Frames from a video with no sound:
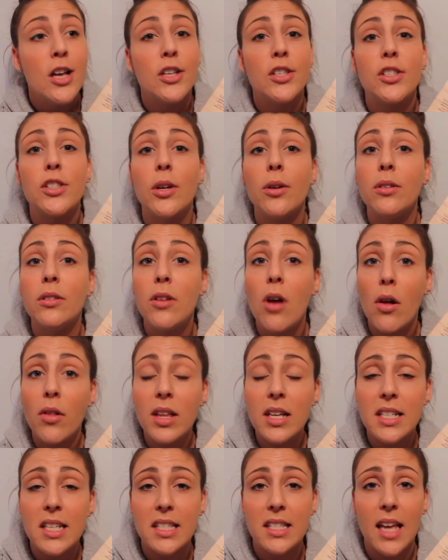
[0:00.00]
So
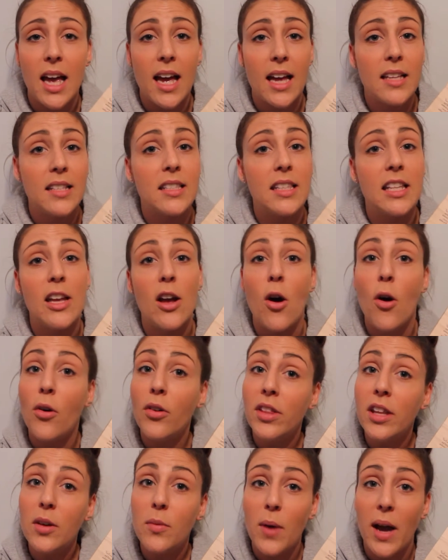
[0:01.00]
Lola decides the
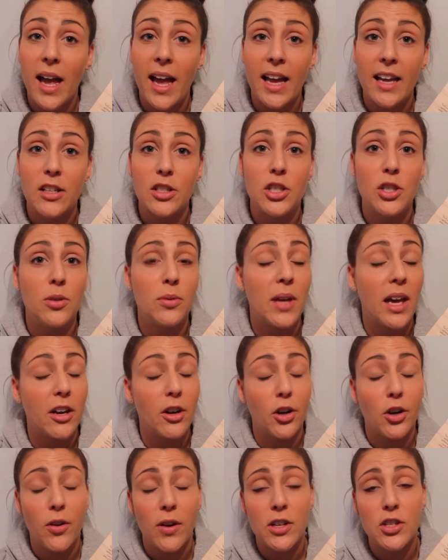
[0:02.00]
only way to get
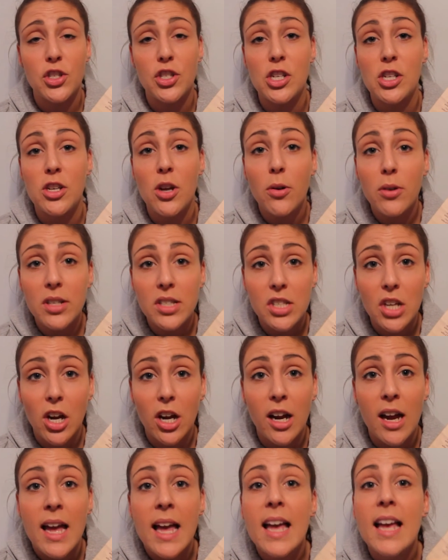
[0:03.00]
her crush to notice
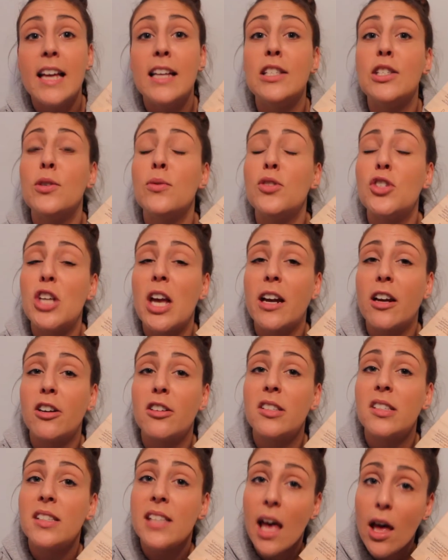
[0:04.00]
her is to check
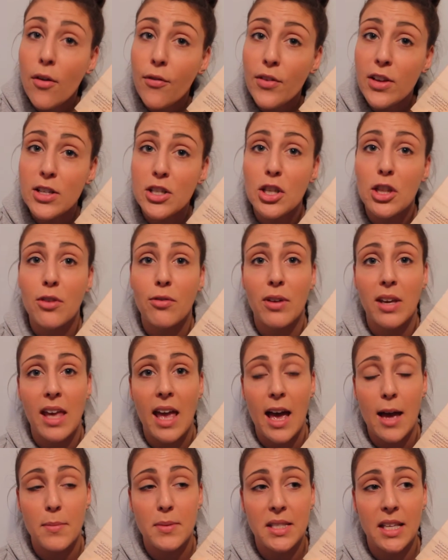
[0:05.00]
herself into the
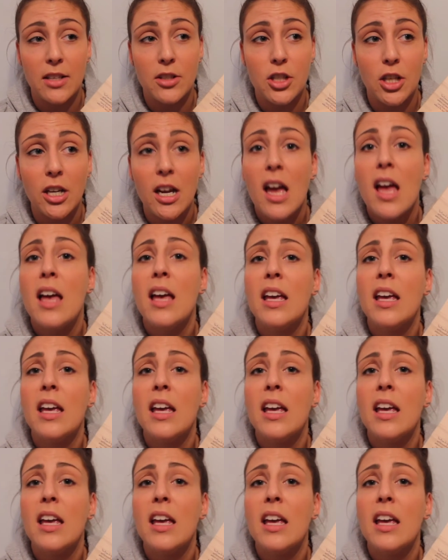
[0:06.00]
rehab center